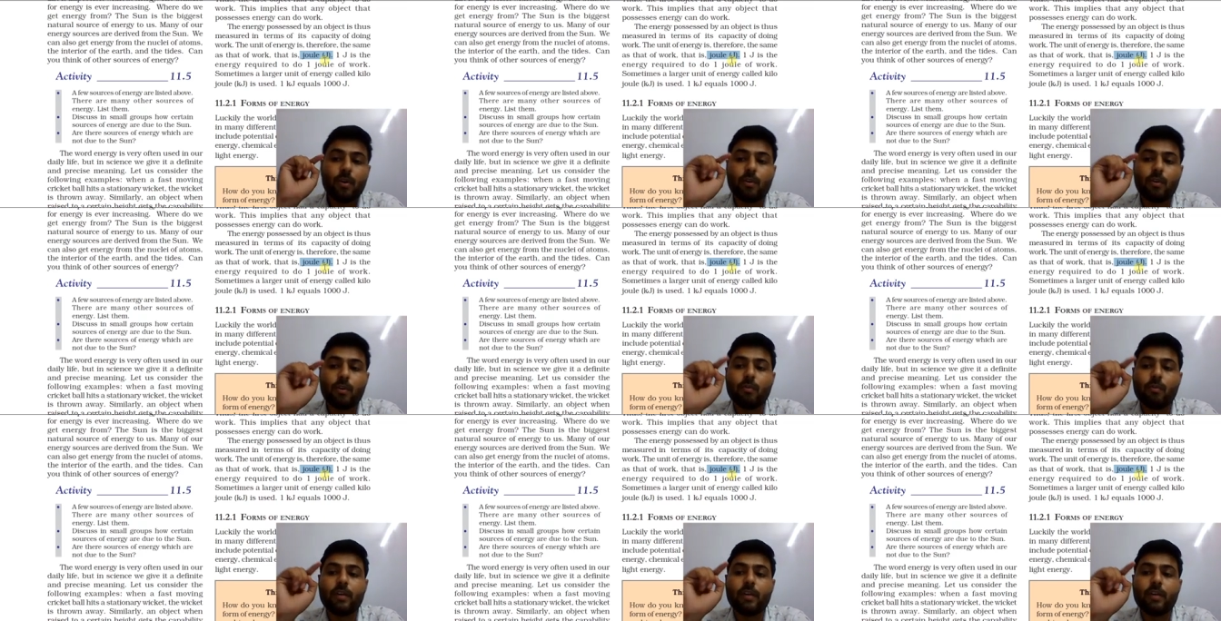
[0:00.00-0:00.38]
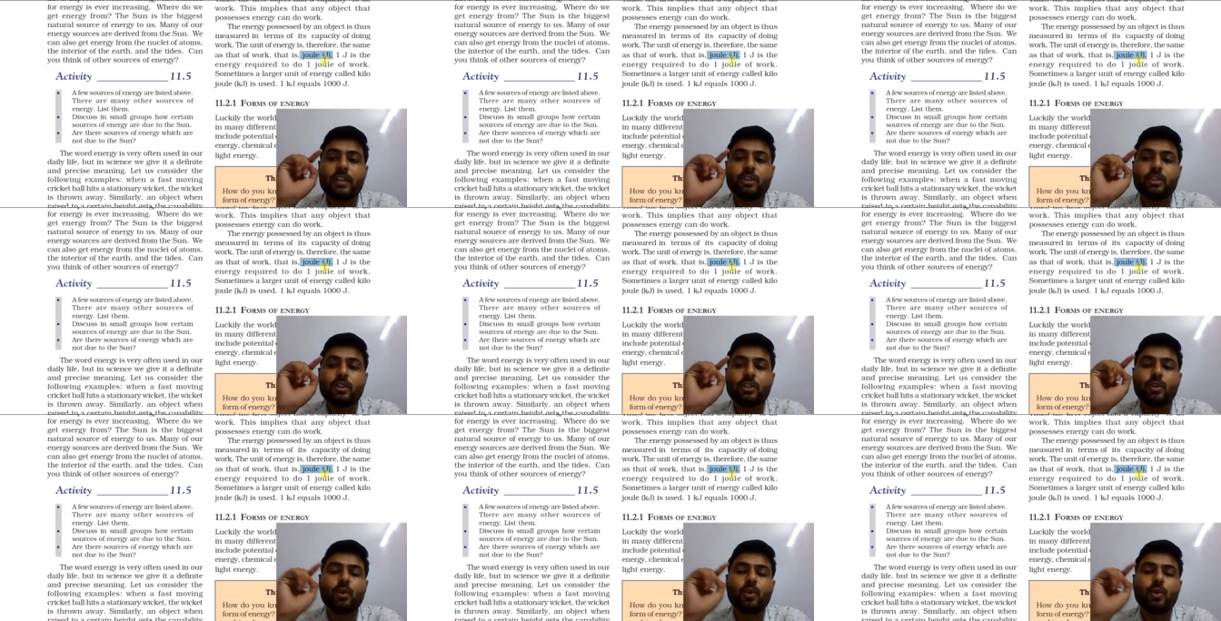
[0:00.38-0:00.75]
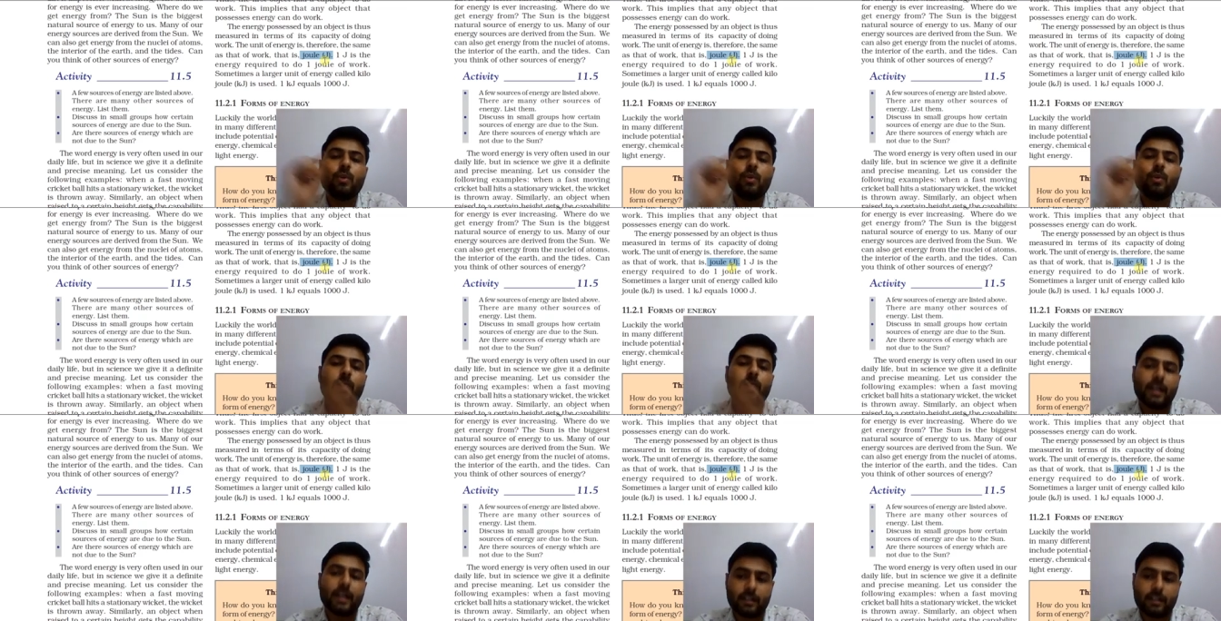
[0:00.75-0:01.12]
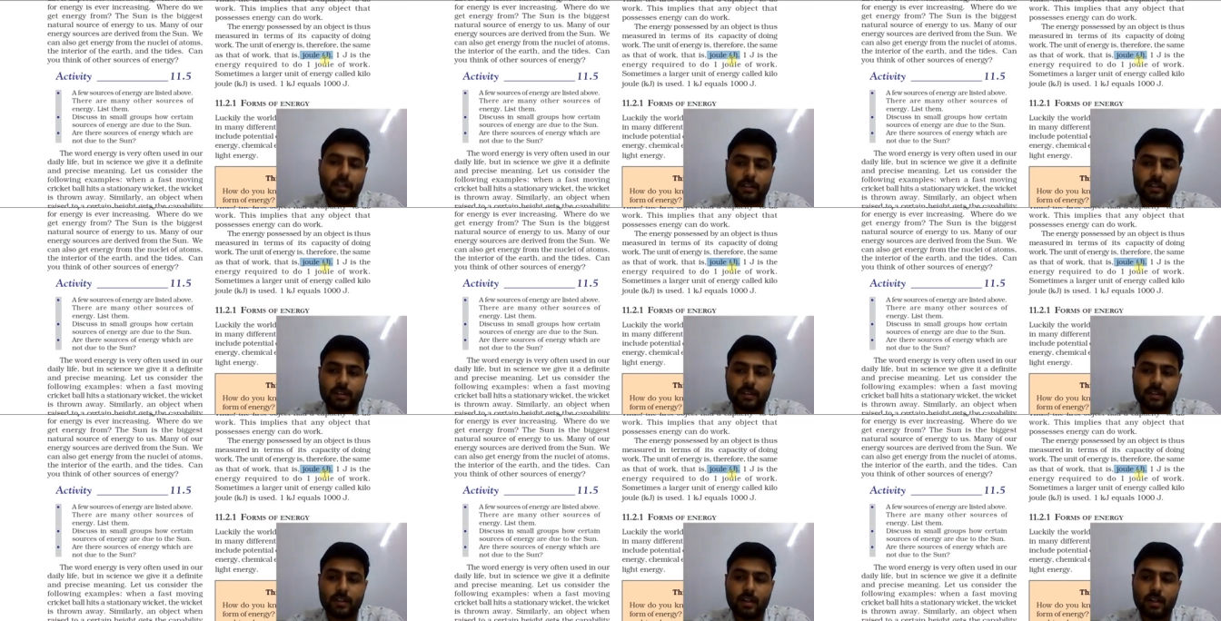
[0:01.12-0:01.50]
1 joule work.
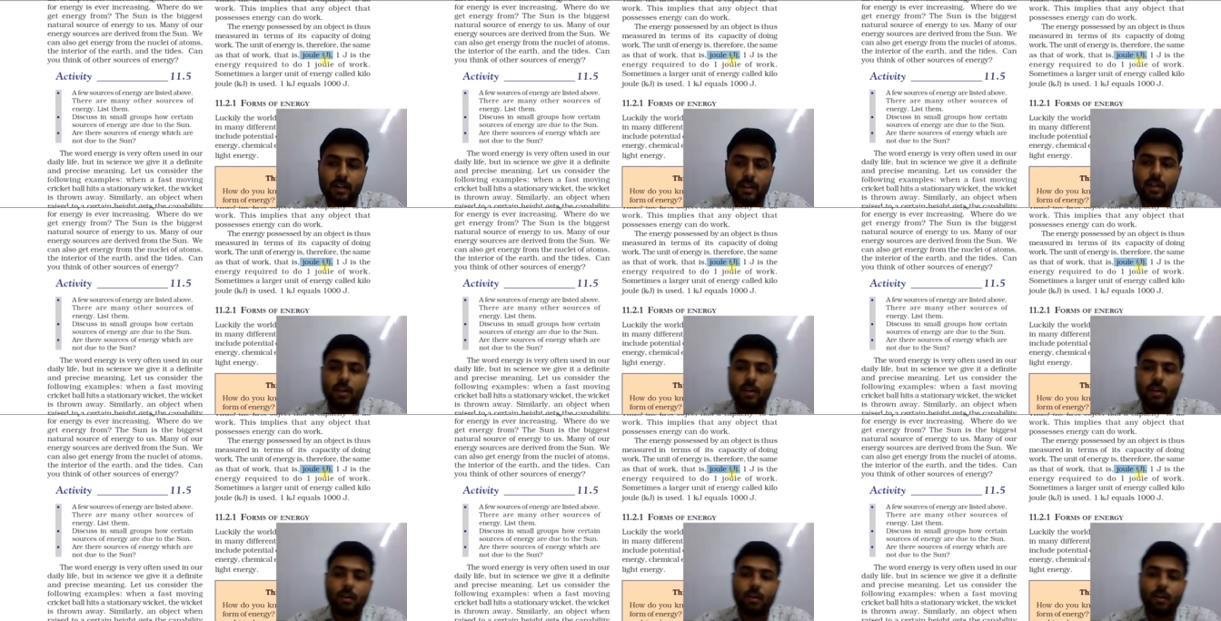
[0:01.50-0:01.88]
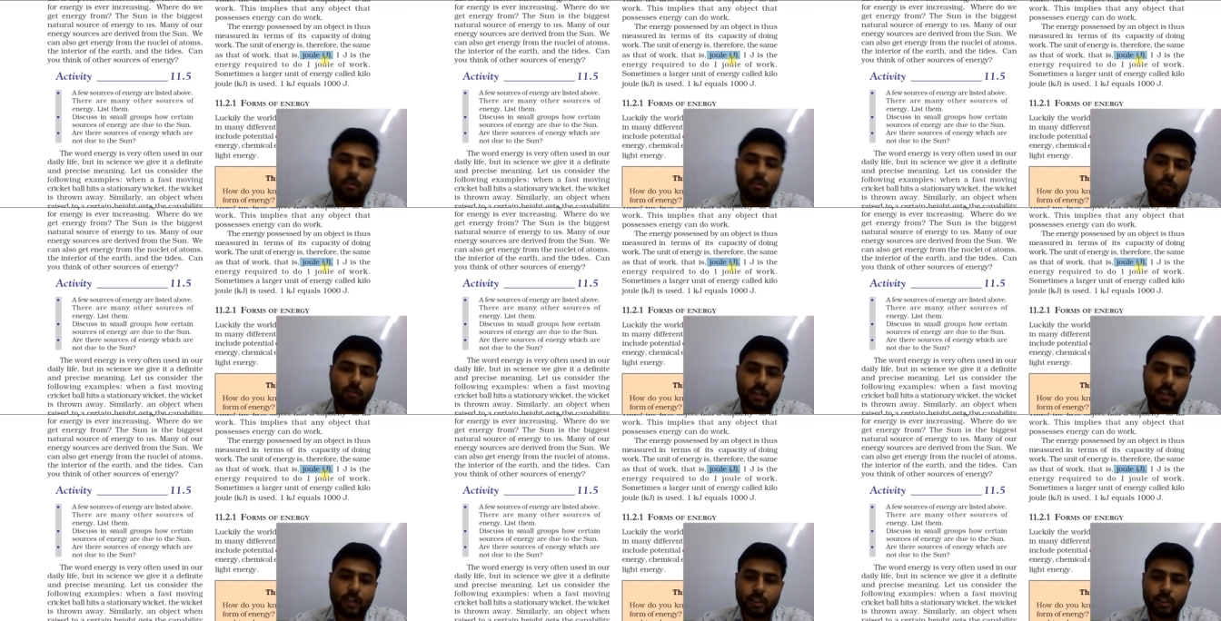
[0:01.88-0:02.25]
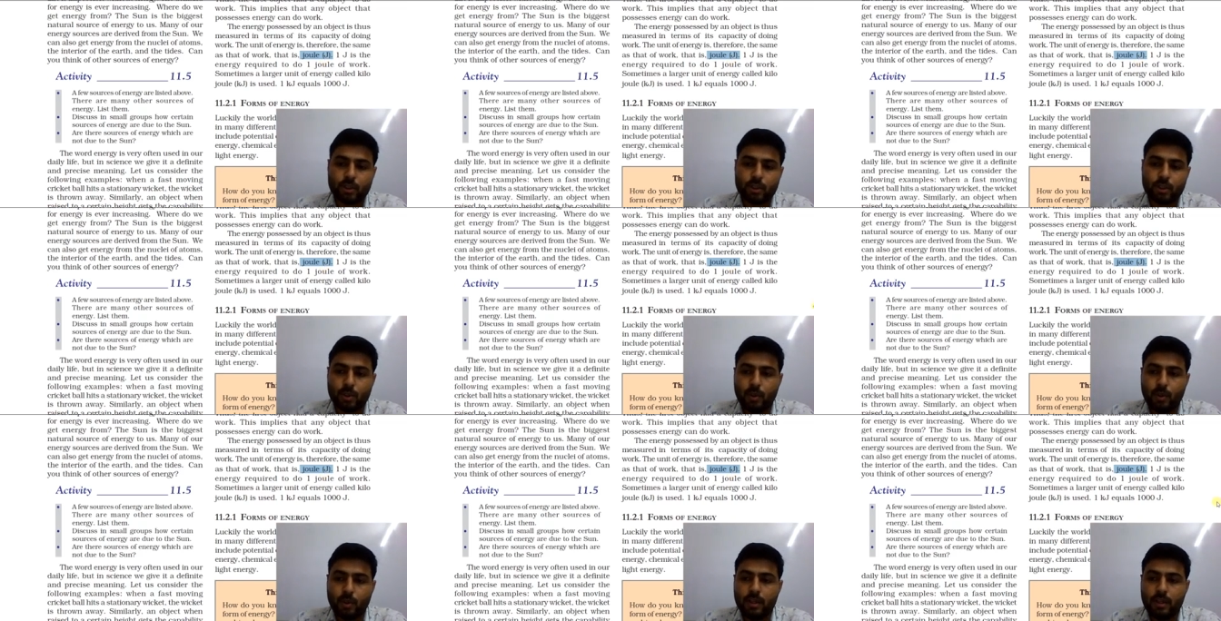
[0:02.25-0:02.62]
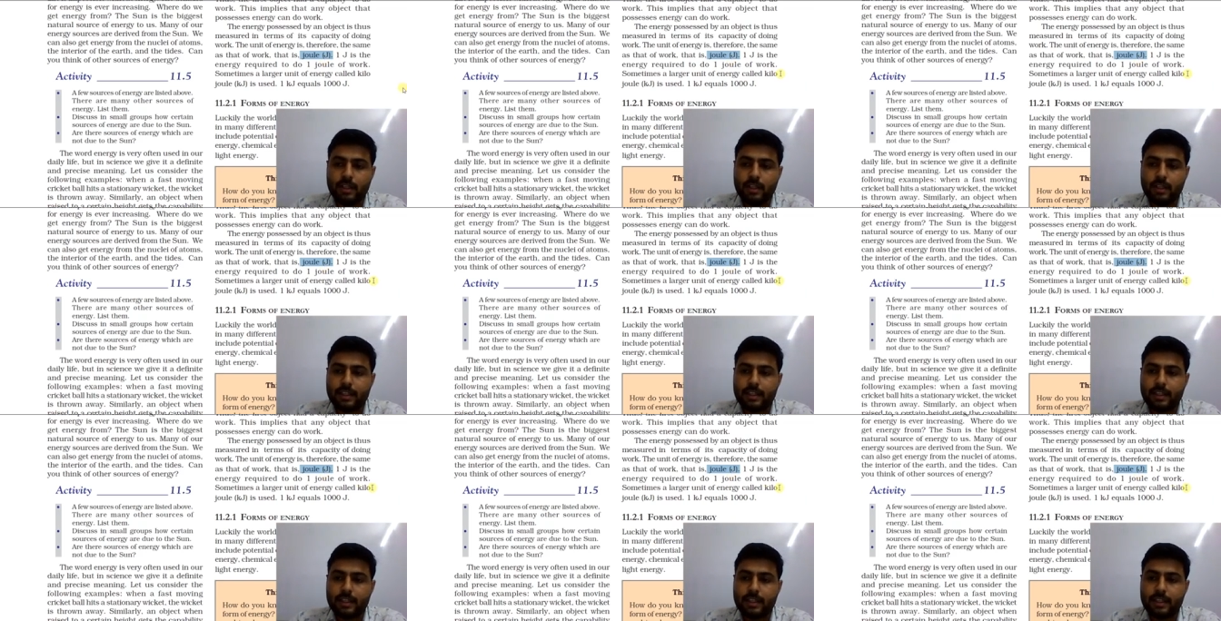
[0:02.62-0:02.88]
1 joule